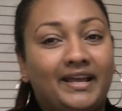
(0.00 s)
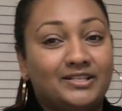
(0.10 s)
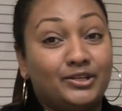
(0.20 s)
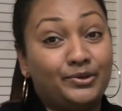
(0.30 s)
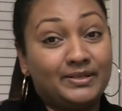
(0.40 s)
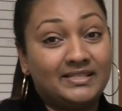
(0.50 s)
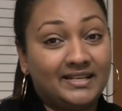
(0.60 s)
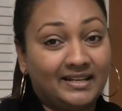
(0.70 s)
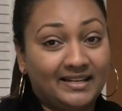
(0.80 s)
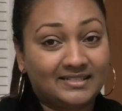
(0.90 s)
So you
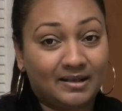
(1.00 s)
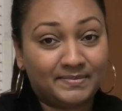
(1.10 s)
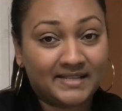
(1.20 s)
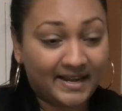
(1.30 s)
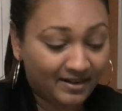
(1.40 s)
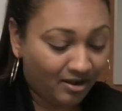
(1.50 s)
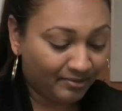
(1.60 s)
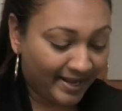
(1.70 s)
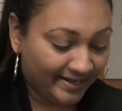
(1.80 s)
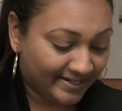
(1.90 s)
turn this upside down
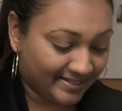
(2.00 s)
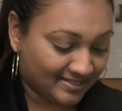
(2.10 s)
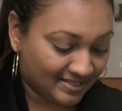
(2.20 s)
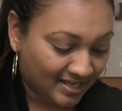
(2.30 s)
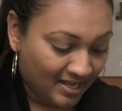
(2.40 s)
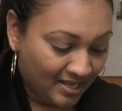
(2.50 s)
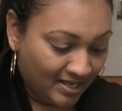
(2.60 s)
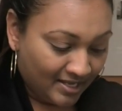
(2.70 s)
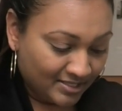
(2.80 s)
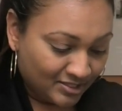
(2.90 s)
like this
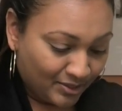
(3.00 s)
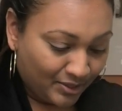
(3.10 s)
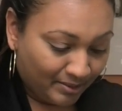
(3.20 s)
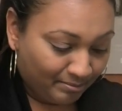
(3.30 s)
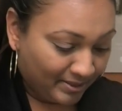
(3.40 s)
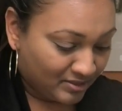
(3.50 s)
so you can play.